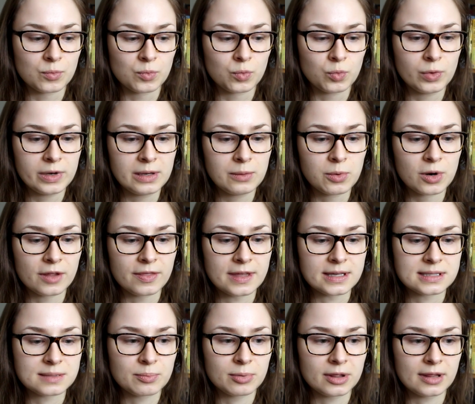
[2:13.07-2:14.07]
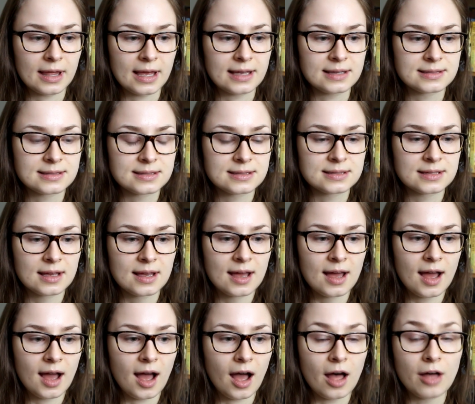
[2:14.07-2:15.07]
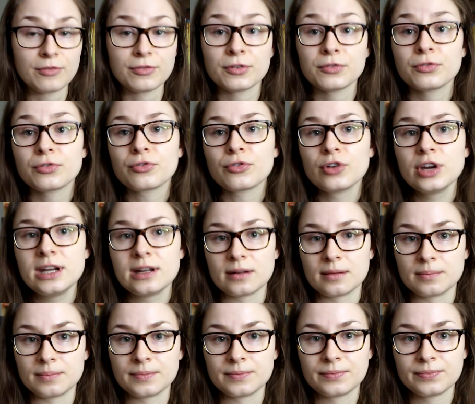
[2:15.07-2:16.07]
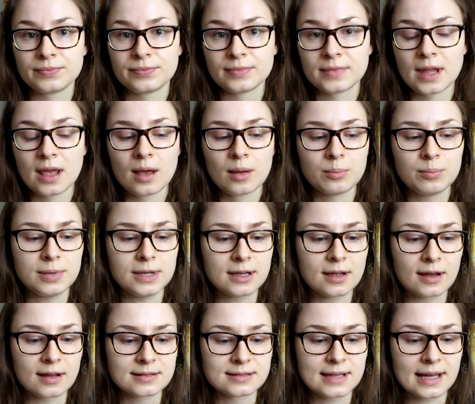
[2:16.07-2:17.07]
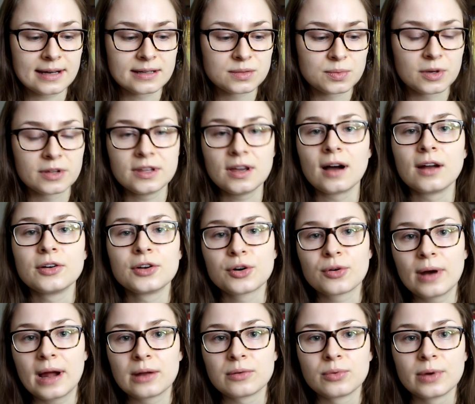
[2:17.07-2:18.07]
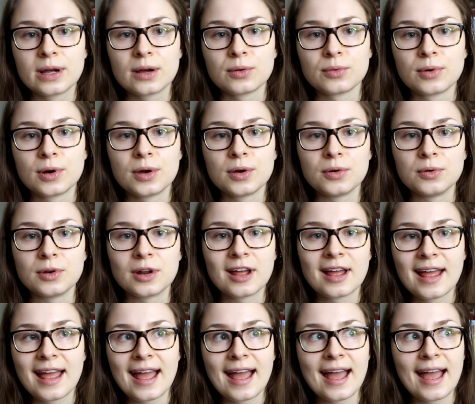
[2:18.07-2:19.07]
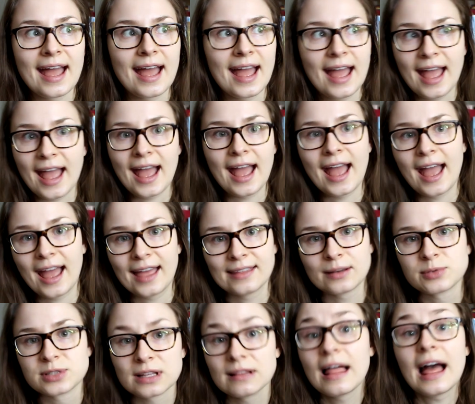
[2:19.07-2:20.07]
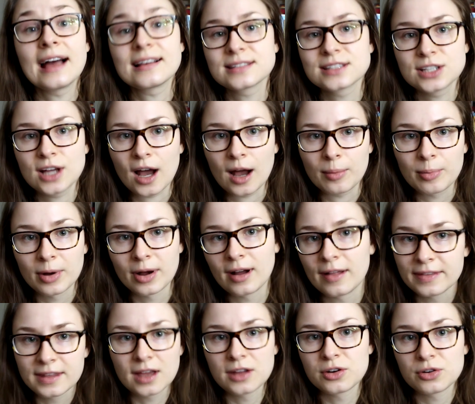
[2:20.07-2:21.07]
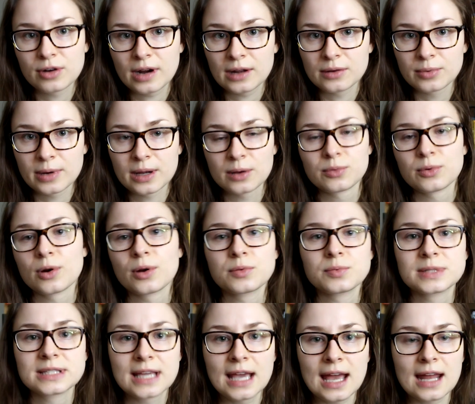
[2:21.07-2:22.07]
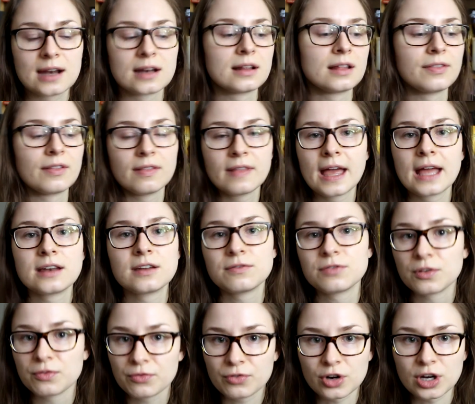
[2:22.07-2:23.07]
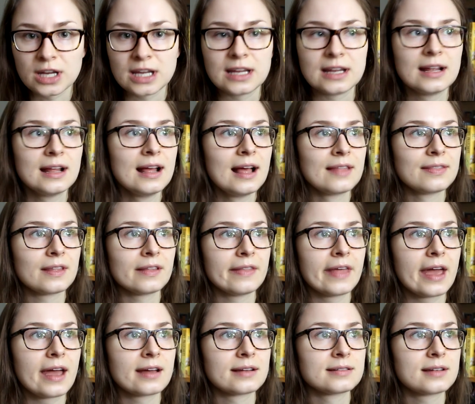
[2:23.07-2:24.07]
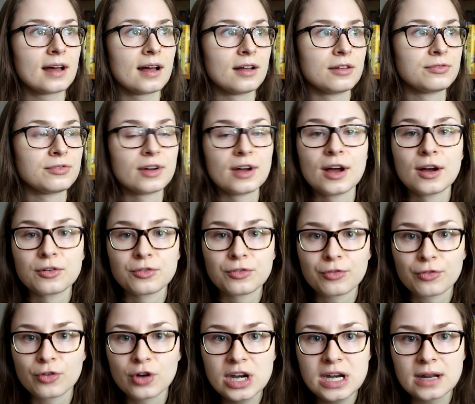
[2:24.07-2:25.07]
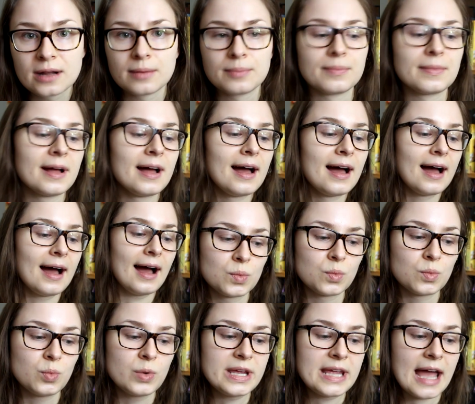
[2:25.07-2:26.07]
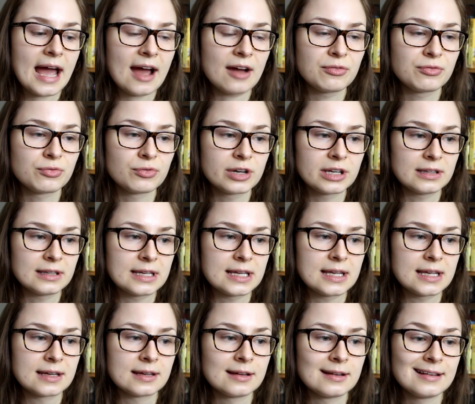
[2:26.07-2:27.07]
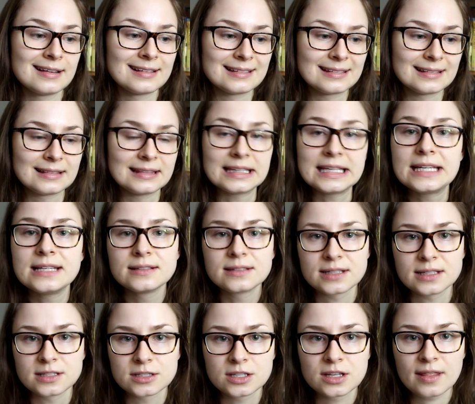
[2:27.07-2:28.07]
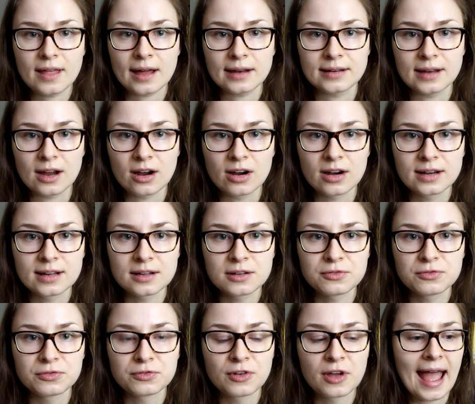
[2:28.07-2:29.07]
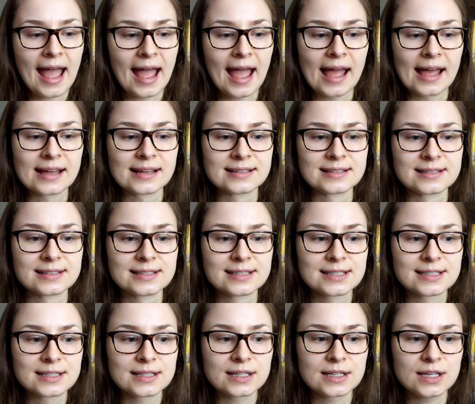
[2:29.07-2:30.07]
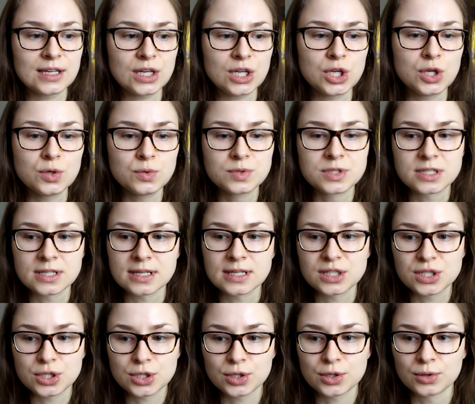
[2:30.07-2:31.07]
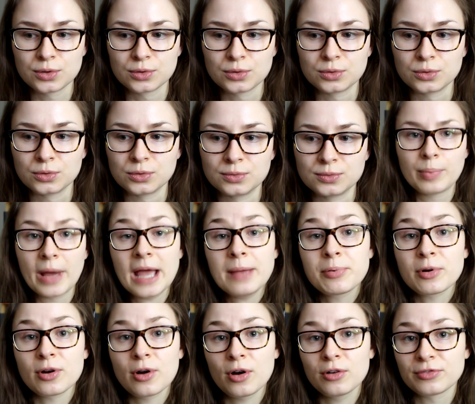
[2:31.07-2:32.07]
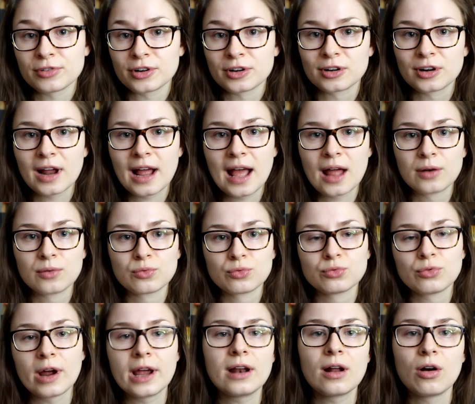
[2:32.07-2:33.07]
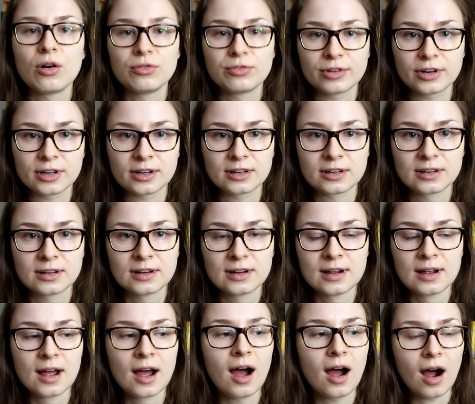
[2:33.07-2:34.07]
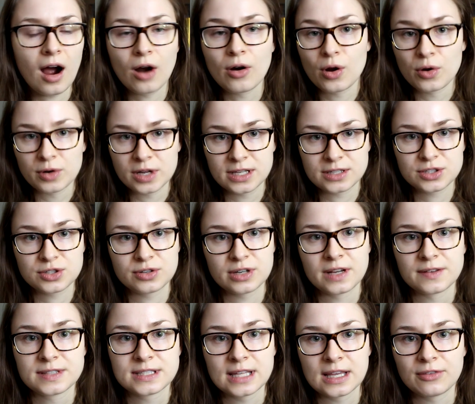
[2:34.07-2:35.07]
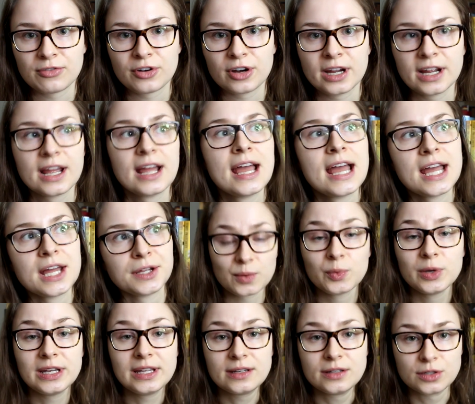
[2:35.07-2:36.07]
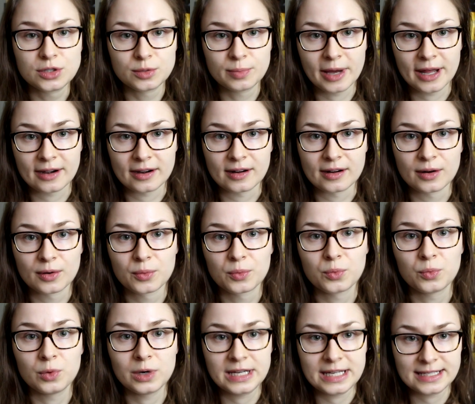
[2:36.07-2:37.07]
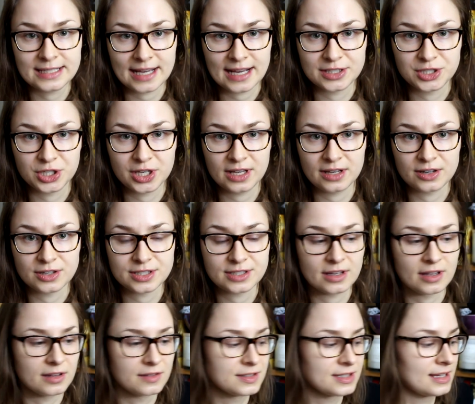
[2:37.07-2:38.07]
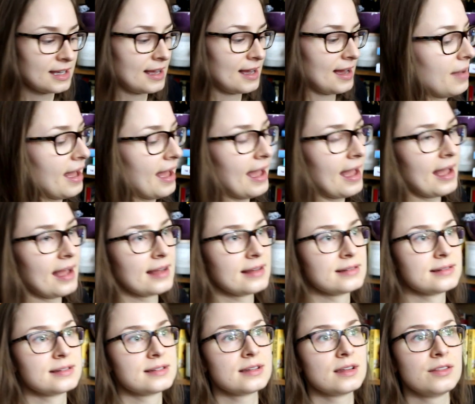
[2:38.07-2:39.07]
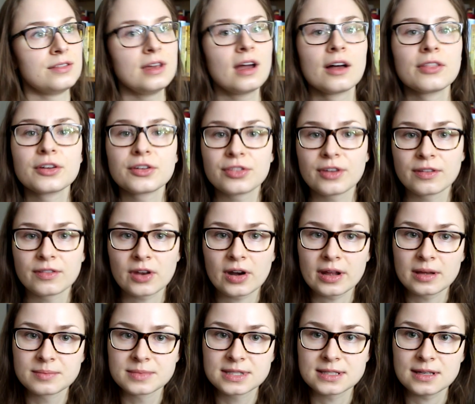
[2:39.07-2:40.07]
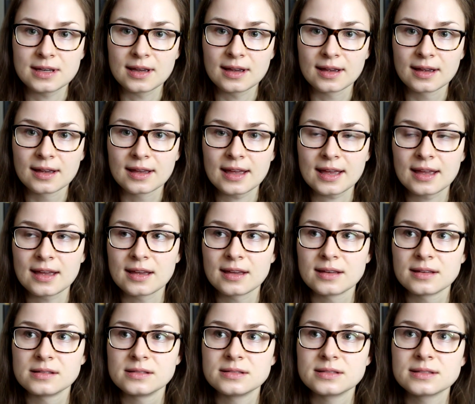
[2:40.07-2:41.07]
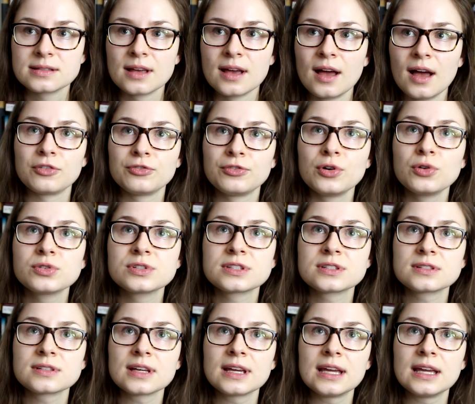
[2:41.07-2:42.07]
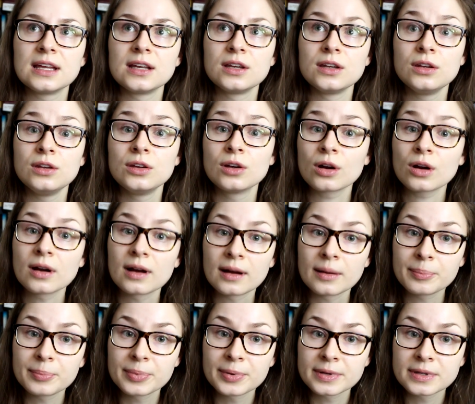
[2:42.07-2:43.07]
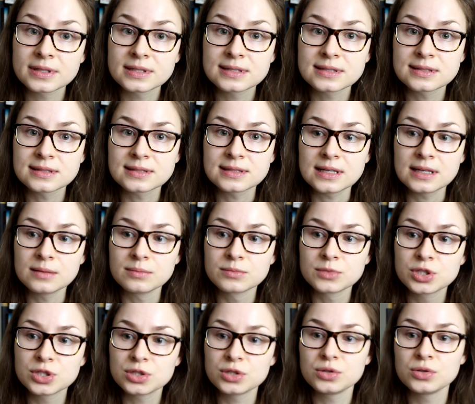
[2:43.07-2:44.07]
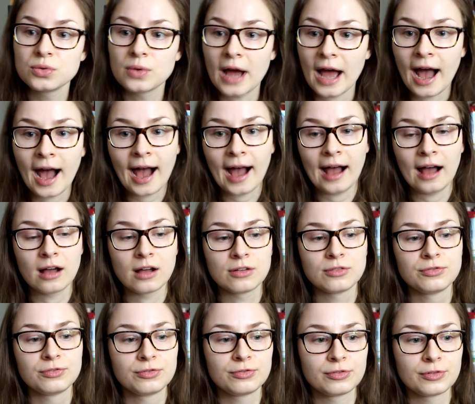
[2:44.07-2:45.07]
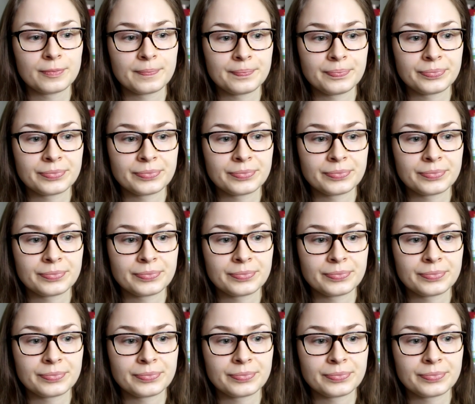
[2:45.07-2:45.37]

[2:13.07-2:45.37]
we were this place of freedom, because that is where the Underground Railroad, that was a last stop on the Underground Railroad, was Canada, the land of the free, the land of freedom. We have really leaned into that narrative and used it to paper over and write over our own history of slavery. We need to do better. We need to educate ourselves. And the other thing that I am seeing is folks in Europe seem to have